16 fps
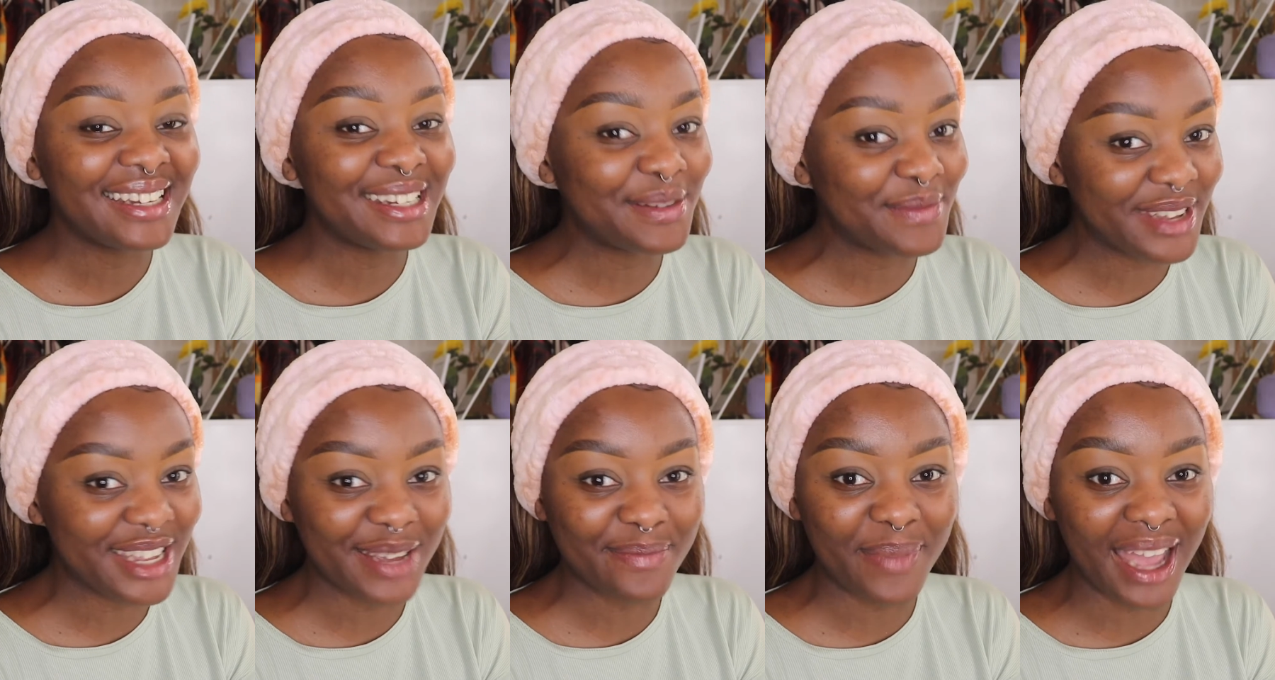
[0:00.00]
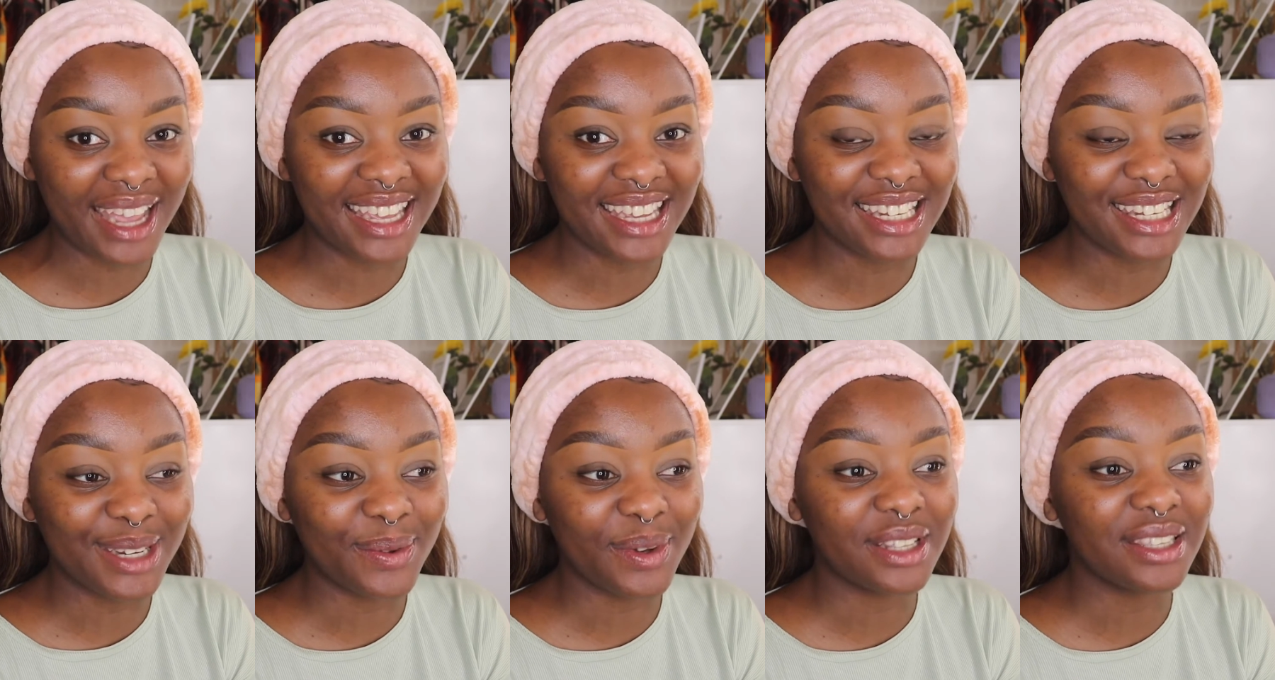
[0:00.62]
Let me get back
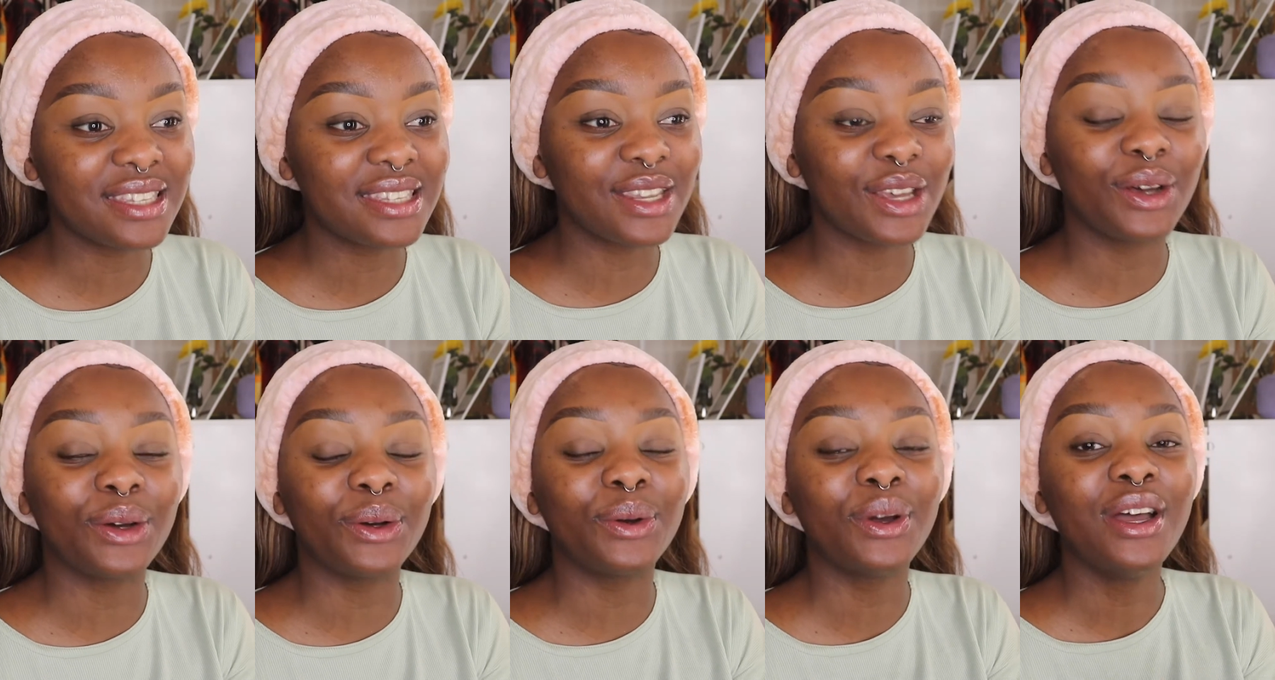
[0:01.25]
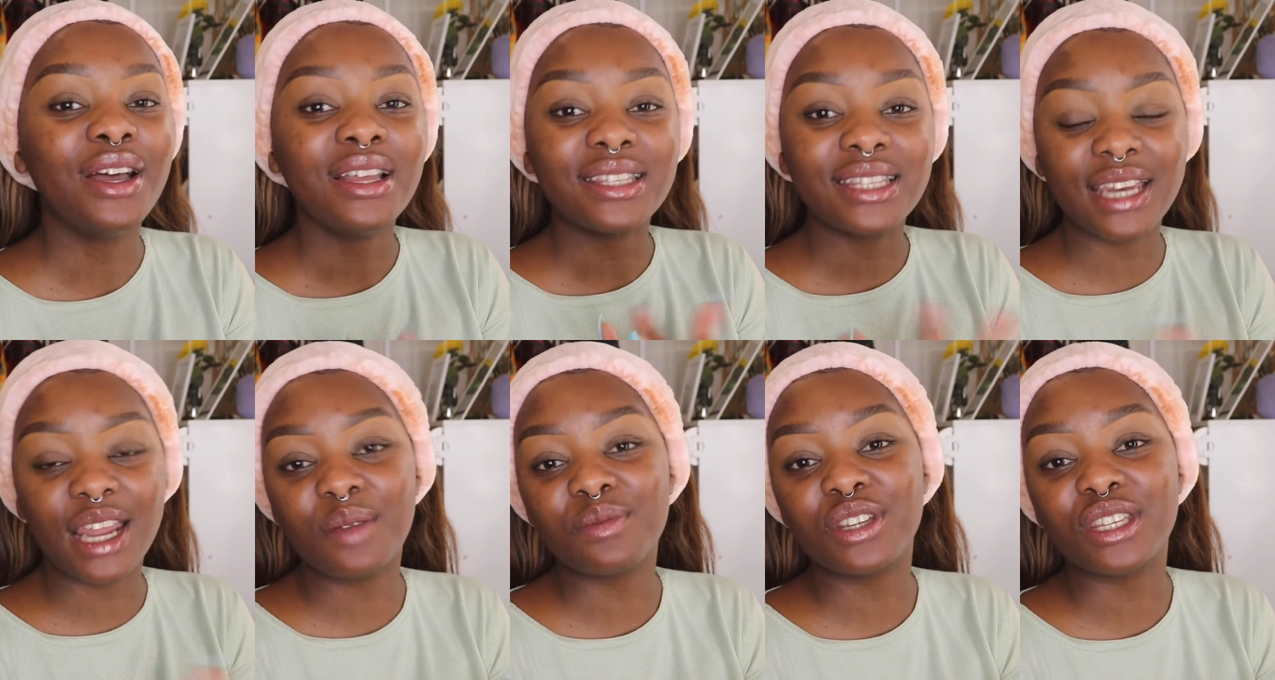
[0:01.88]
into it. So
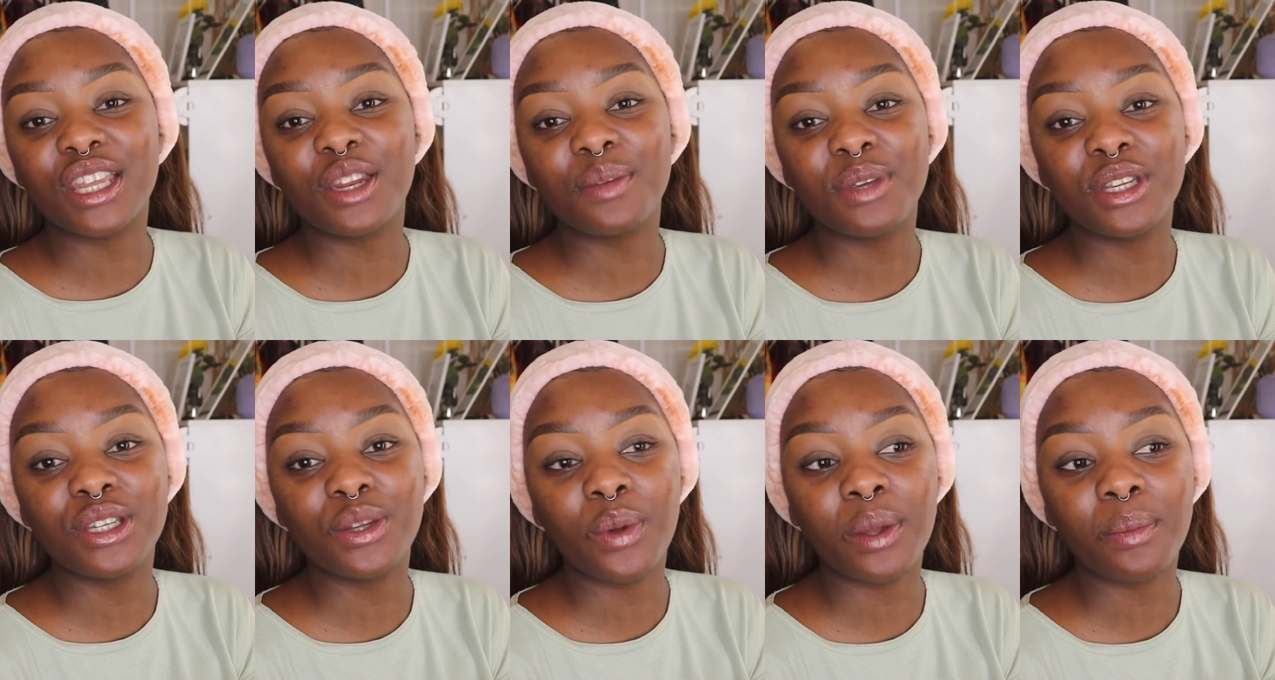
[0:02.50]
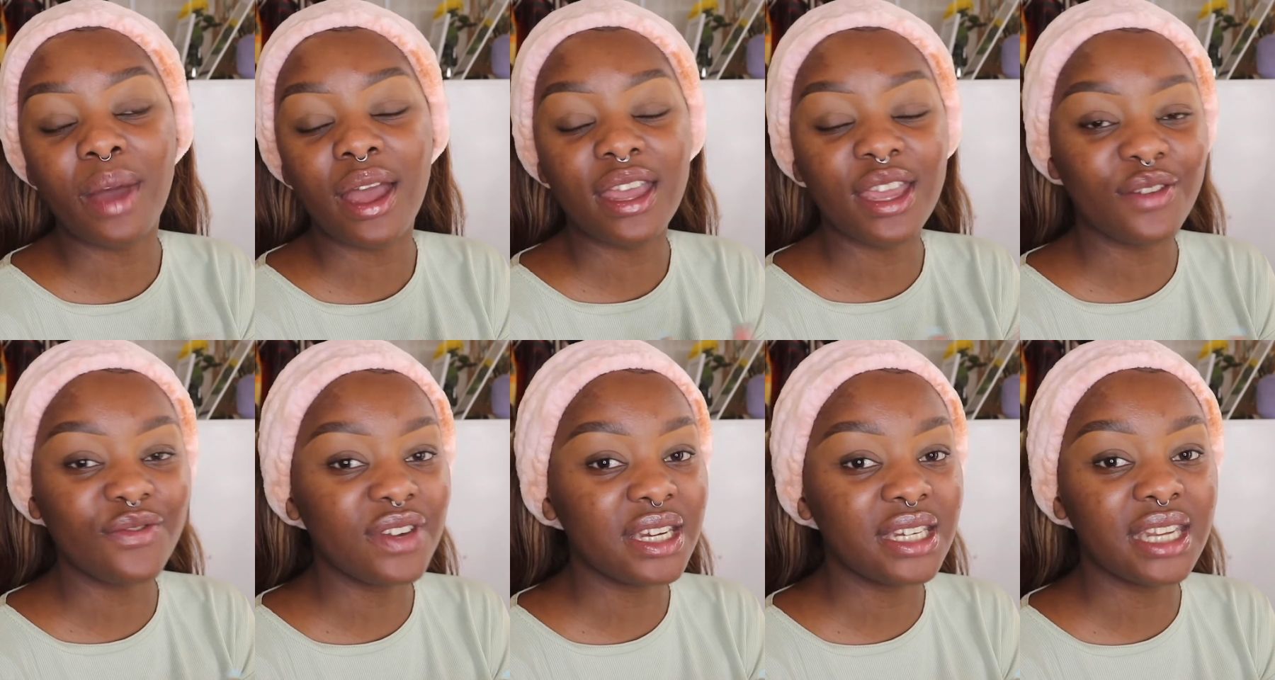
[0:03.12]
today I'm just going to be doing my
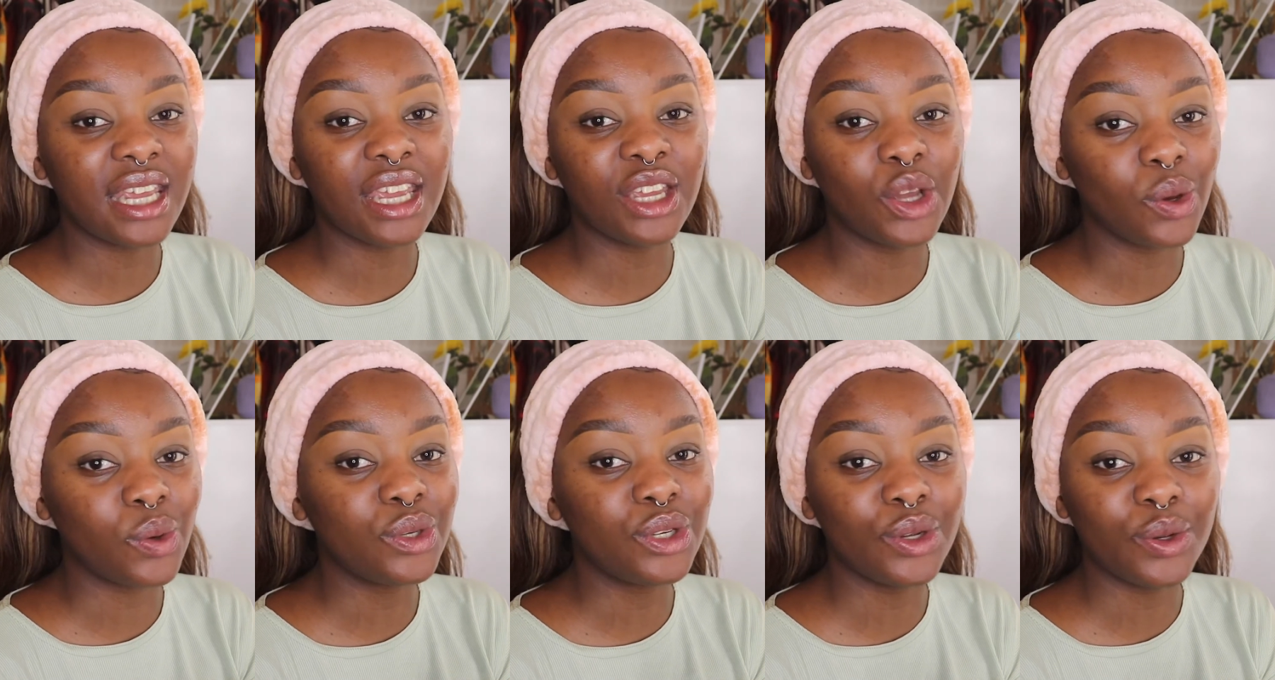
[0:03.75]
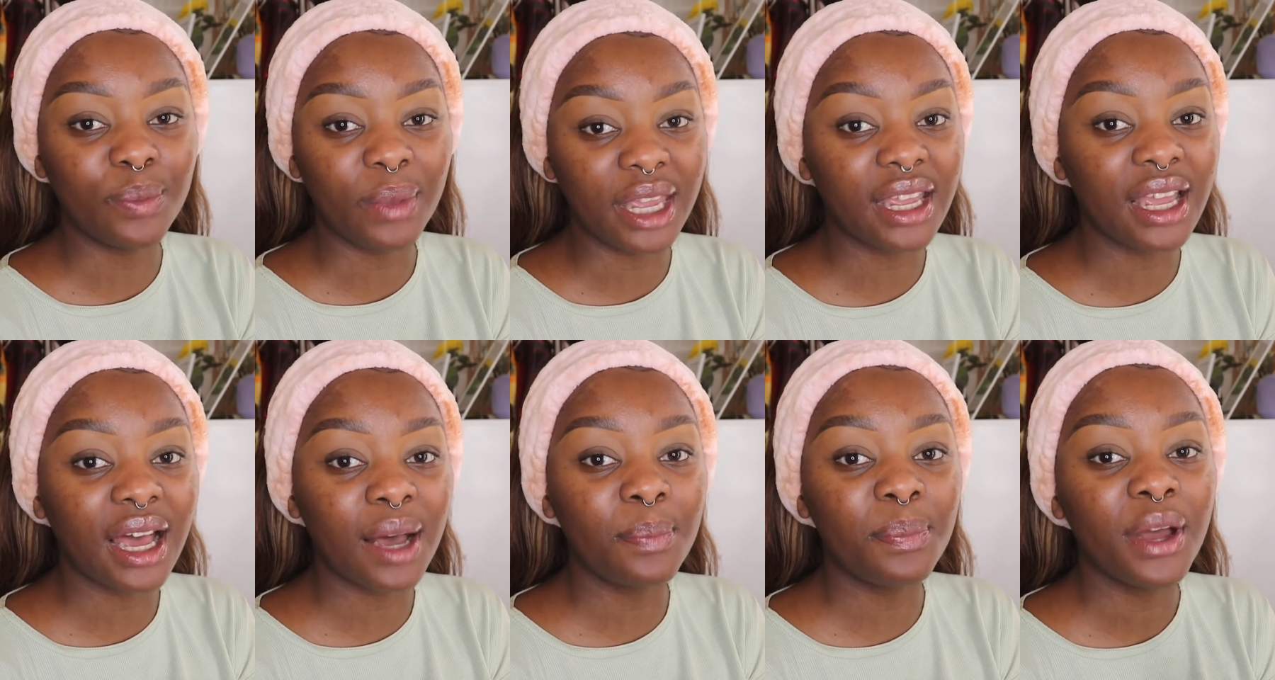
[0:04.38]
everyday go-to
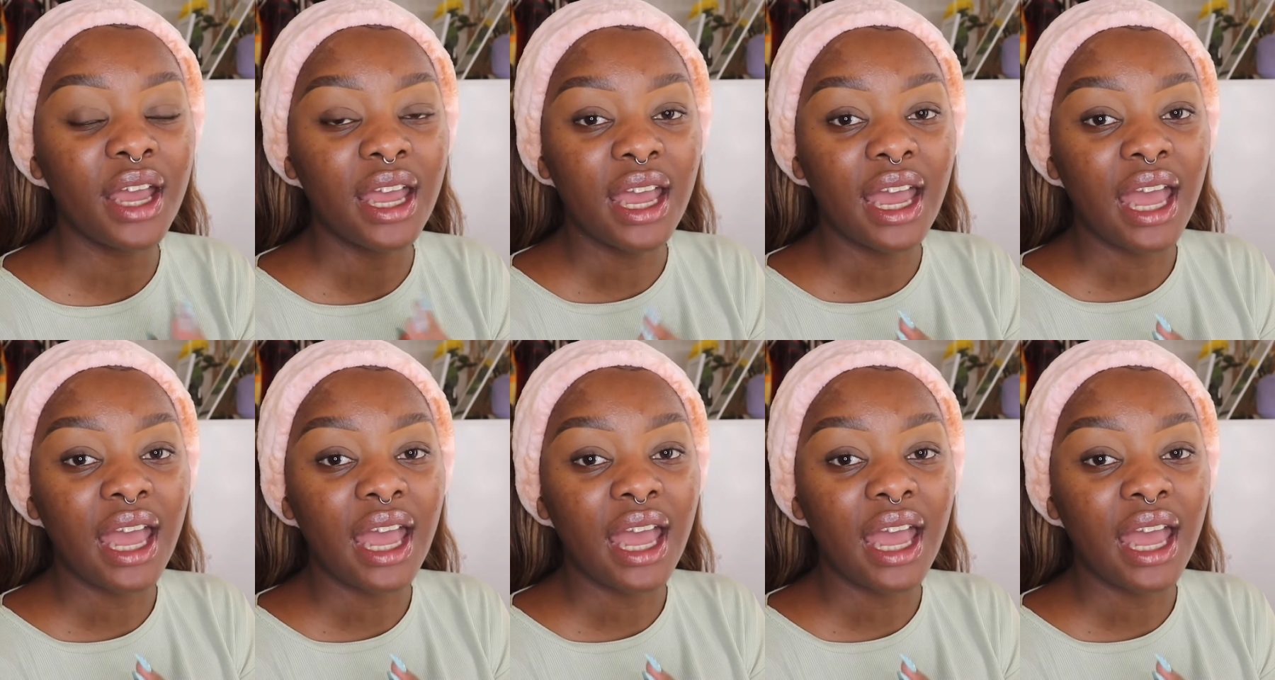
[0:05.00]
makeup